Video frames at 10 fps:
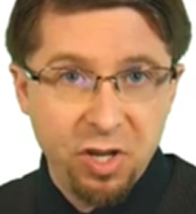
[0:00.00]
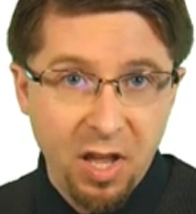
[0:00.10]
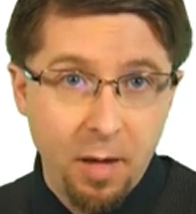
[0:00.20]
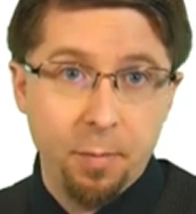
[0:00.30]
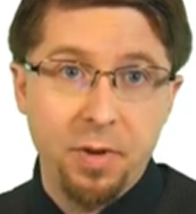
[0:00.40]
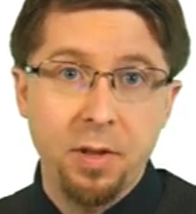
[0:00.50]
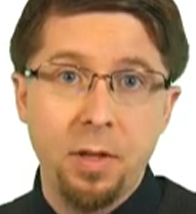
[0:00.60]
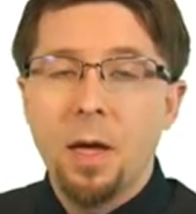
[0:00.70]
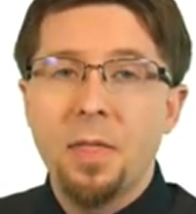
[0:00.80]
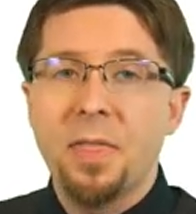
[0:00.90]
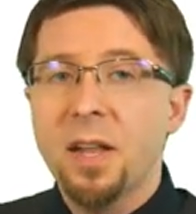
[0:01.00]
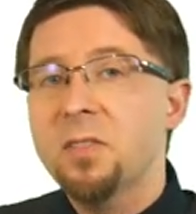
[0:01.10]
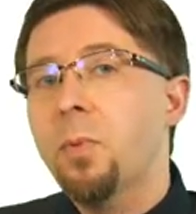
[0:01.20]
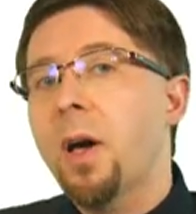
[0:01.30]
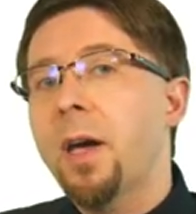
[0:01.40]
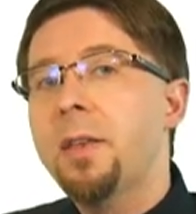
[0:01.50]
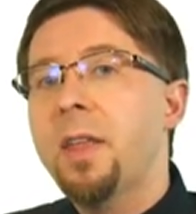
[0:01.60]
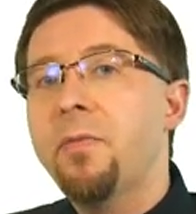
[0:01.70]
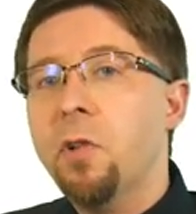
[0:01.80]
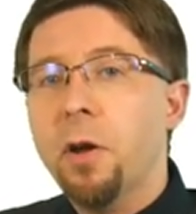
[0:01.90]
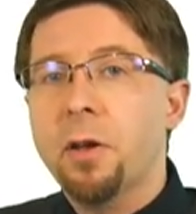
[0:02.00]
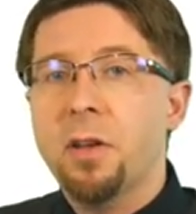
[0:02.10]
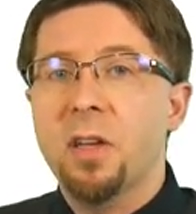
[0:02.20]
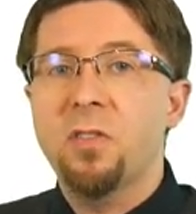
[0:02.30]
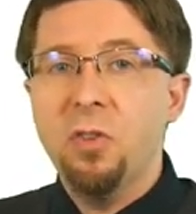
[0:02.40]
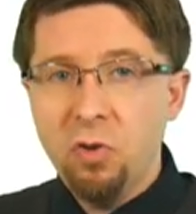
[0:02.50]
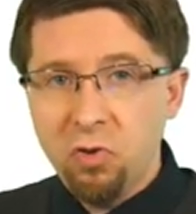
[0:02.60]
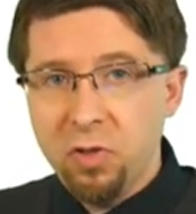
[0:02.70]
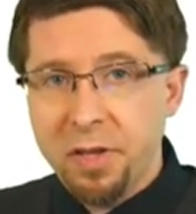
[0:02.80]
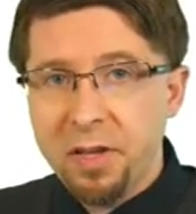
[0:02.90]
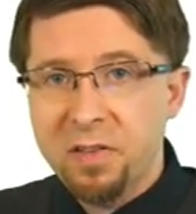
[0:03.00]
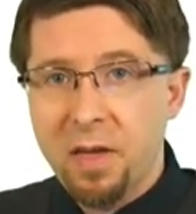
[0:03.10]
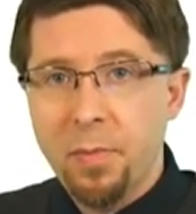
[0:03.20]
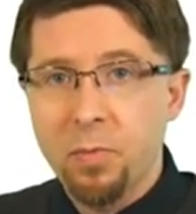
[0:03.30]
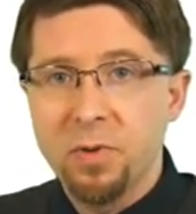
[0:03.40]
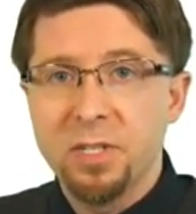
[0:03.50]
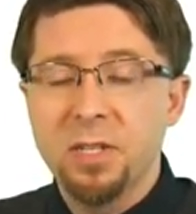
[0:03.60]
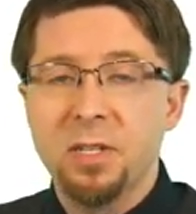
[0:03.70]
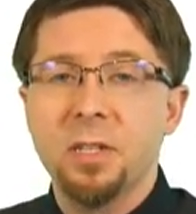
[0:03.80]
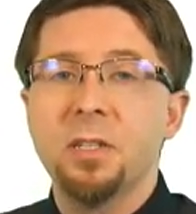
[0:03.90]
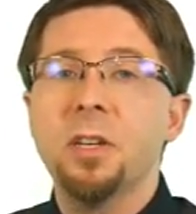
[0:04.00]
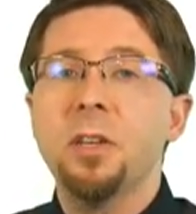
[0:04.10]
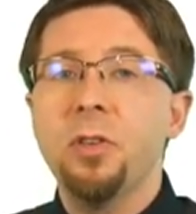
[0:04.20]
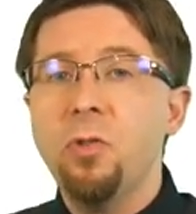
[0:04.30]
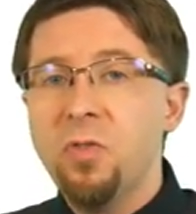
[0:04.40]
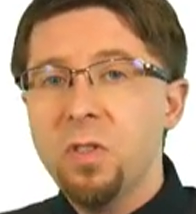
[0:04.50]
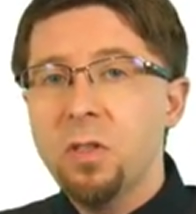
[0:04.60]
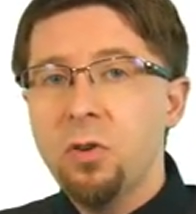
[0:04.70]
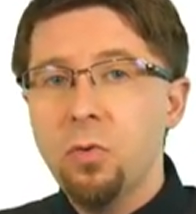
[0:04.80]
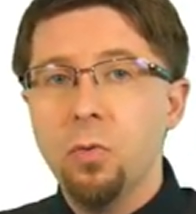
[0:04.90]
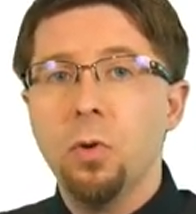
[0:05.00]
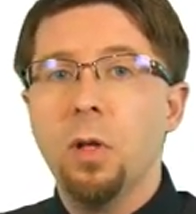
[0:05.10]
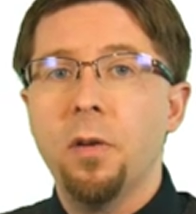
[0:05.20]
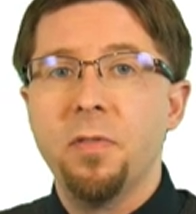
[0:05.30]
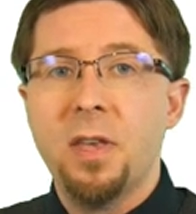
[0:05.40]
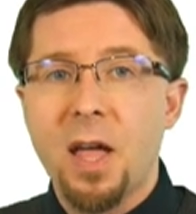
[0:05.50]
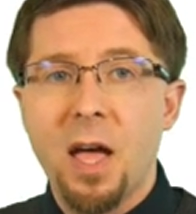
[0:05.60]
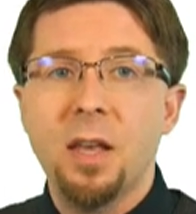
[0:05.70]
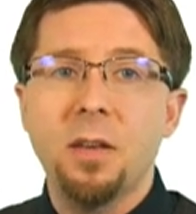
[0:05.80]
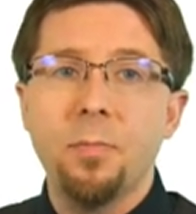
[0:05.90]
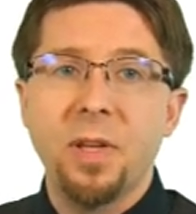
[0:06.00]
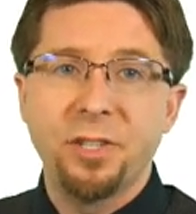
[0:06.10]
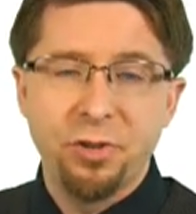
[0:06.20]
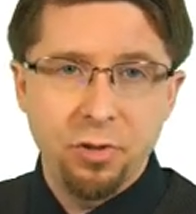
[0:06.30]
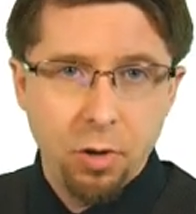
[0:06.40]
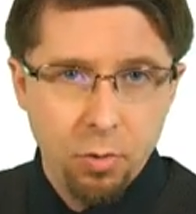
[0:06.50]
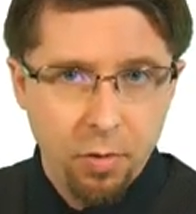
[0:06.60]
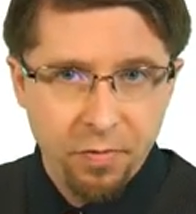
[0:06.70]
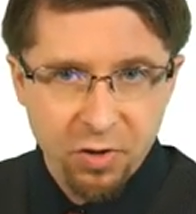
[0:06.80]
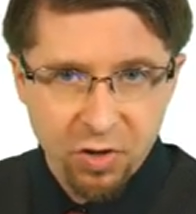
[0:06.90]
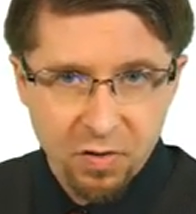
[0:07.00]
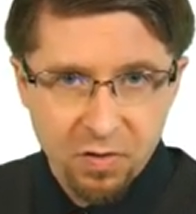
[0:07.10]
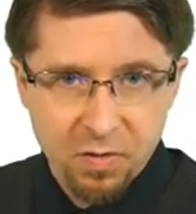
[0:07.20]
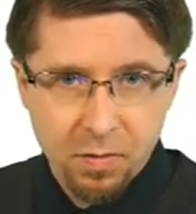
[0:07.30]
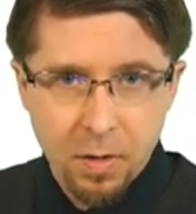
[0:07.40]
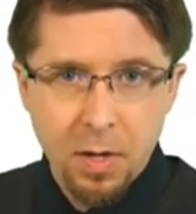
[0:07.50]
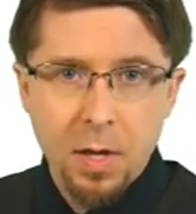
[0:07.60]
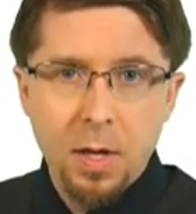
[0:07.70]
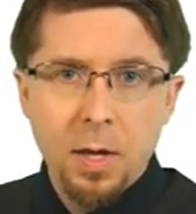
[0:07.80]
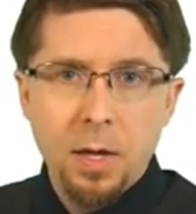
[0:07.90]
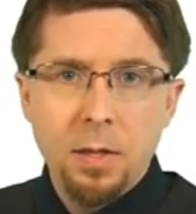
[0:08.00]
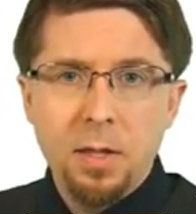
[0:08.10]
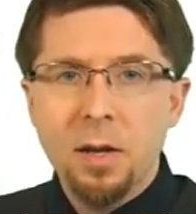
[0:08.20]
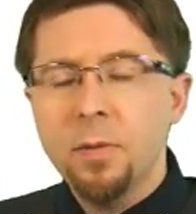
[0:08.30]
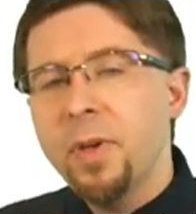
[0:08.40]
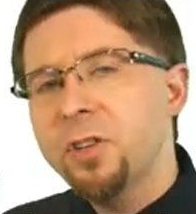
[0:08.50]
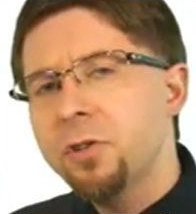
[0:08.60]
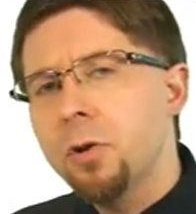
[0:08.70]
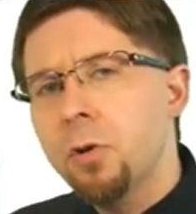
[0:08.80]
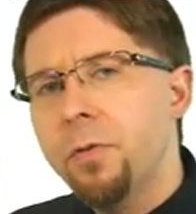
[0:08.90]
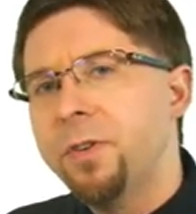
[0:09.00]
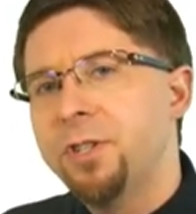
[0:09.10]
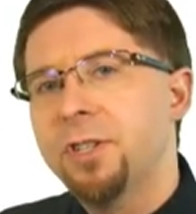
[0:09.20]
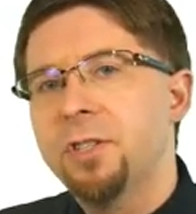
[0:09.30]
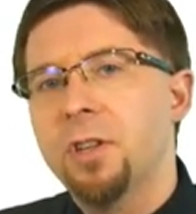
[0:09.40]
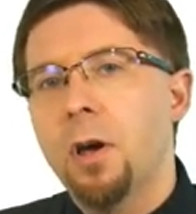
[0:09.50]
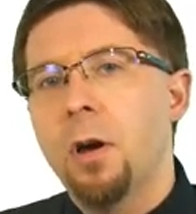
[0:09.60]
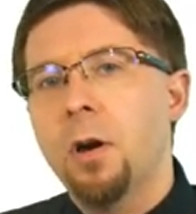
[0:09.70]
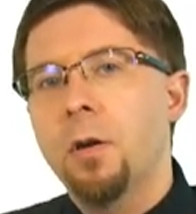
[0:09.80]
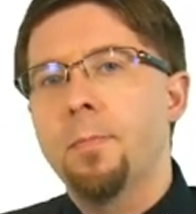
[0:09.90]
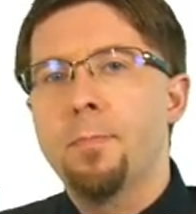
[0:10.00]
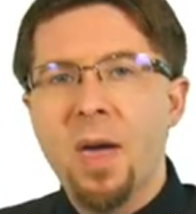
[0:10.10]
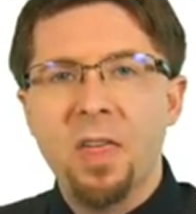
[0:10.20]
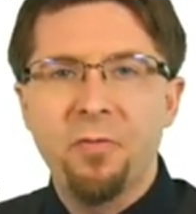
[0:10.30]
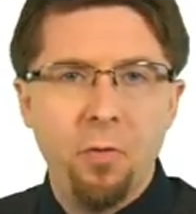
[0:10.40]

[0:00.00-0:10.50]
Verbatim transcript: attempt. And that is why naval architects usually examine resistance using the tool of non-dimensional coefficients. Non-dimensional coefficients are math